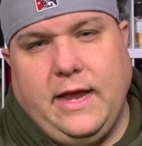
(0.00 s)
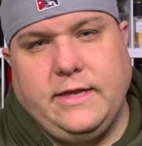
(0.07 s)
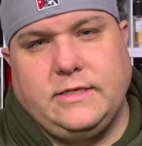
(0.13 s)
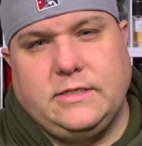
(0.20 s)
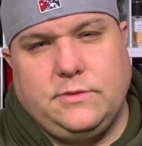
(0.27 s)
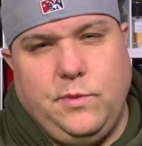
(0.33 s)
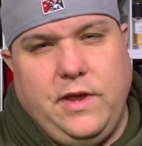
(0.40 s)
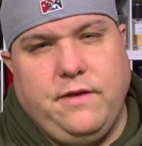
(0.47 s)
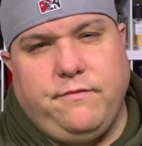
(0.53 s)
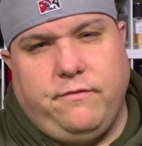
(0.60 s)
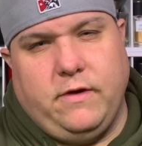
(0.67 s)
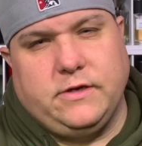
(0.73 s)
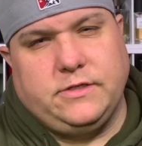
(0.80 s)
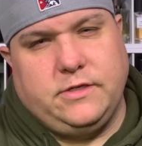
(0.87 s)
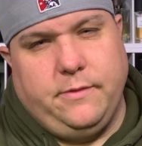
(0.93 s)
sweet,
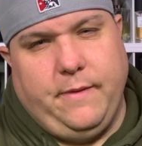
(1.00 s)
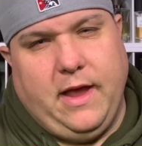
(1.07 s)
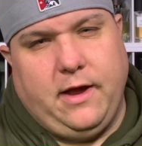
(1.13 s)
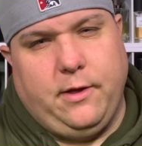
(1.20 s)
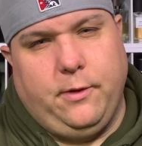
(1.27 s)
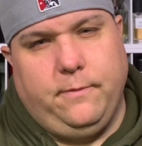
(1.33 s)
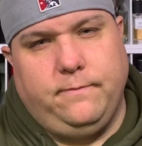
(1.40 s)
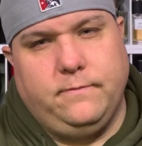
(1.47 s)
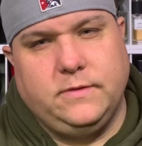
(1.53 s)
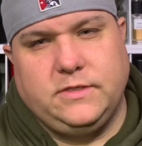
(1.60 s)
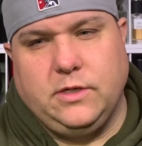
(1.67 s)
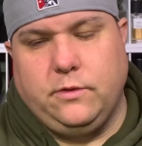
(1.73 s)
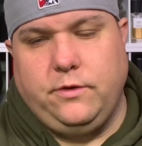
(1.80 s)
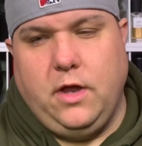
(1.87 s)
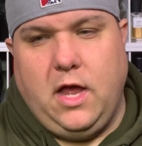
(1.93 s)
fresh tobacco.
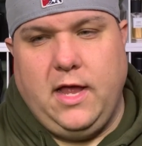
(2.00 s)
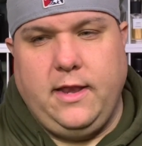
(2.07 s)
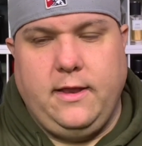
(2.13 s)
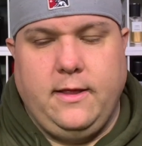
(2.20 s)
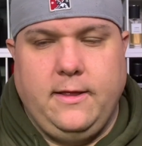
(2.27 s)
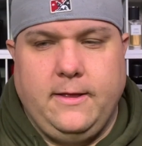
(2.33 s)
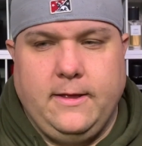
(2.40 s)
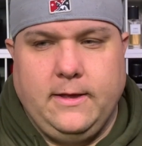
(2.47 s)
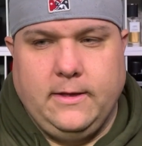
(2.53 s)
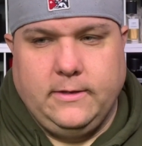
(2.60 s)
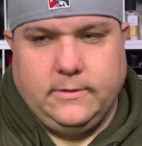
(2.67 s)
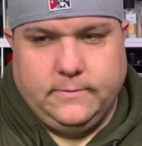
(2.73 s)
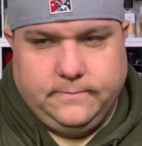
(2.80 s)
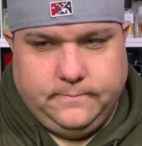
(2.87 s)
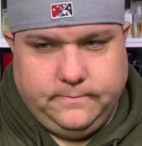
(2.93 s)
So not
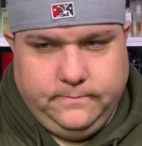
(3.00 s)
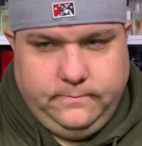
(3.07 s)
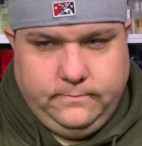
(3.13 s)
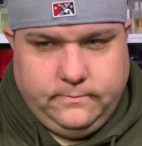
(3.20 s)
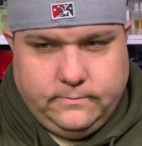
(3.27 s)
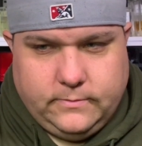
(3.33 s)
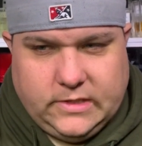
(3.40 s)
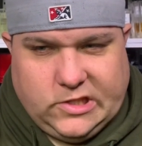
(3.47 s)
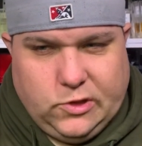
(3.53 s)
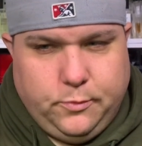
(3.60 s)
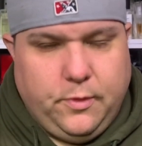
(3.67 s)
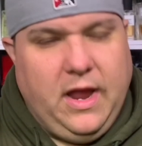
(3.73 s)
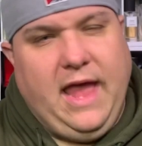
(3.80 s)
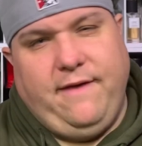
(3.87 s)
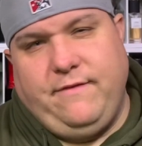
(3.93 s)

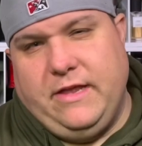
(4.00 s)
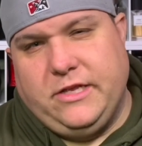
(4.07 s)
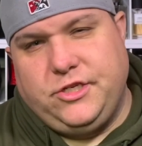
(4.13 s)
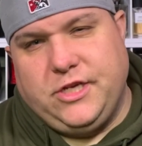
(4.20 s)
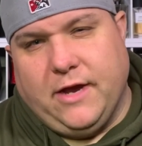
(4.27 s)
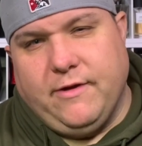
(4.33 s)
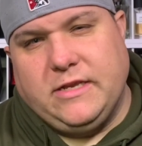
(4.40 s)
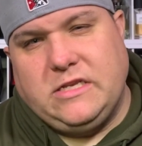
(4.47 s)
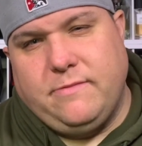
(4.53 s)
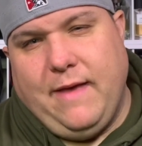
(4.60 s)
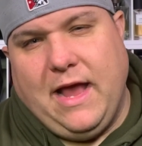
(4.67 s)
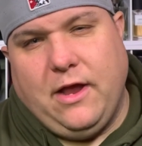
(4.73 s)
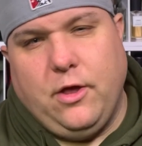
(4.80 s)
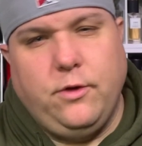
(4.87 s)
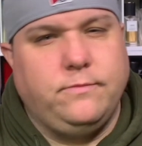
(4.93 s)
super heavy cherry
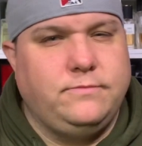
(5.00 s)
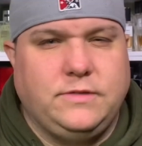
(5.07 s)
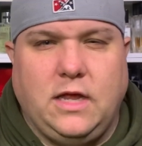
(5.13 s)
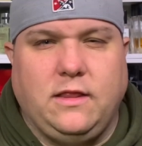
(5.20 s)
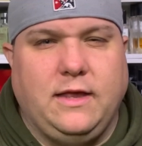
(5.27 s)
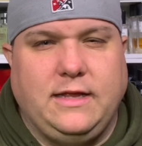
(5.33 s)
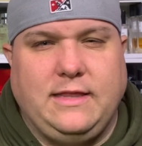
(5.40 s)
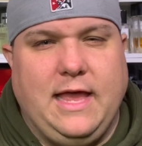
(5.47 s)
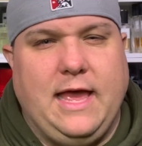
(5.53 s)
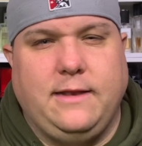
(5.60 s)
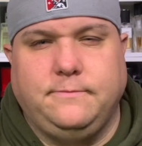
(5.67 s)
tobacco, not like that.